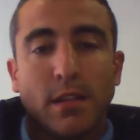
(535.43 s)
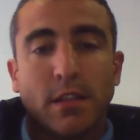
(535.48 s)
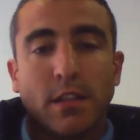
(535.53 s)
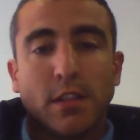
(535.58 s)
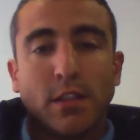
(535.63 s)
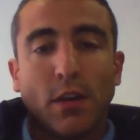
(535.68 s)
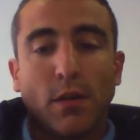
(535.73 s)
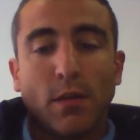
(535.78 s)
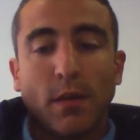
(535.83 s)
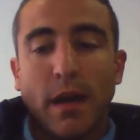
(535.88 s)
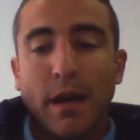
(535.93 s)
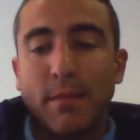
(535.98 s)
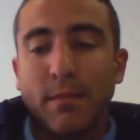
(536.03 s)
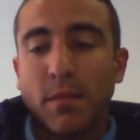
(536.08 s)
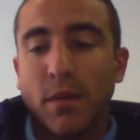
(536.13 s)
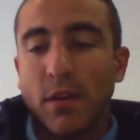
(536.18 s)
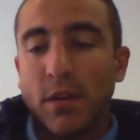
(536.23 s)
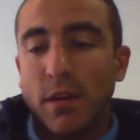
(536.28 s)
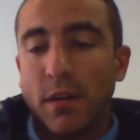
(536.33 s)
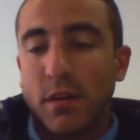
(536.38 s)
So
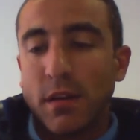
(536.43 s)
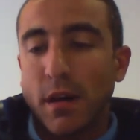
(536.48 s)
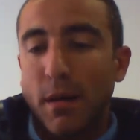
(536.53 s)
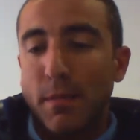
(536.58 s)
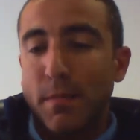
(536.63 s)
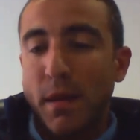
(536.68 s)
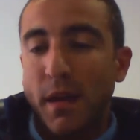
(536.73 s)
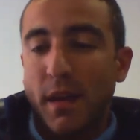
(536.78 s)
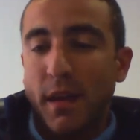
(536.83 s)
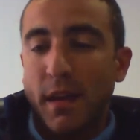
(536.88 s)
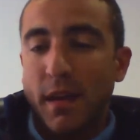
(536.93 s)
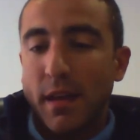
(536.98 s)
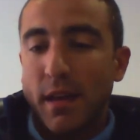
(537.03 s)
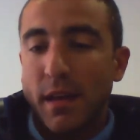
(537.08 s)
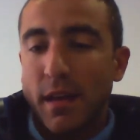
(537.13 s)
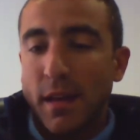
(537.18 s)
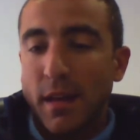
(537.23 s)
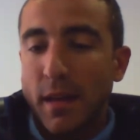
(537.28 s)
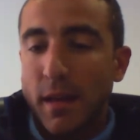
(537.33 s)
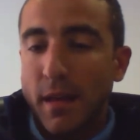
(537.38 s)
I'm going to copy
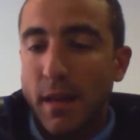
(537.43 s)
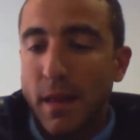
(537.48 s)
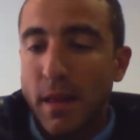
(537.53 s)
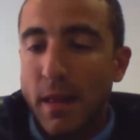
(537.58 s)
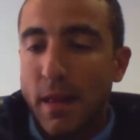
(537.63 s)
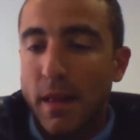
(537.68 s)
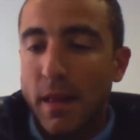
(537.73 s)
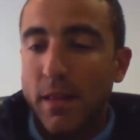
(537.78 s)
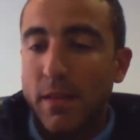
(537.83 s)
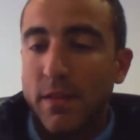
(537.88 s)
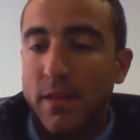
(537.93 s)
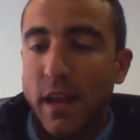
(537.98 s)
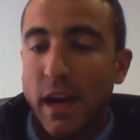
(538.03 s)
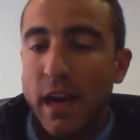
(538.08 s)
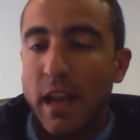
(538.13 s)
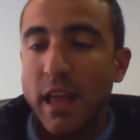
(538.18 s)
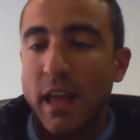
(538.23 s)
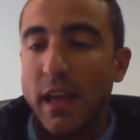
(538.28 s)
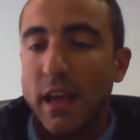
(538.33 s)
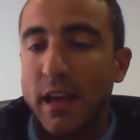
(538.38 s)
the
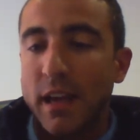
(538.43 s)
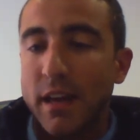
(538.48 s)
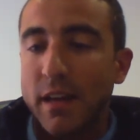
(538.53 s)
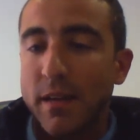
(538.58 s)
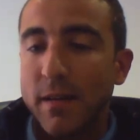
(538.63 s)
link,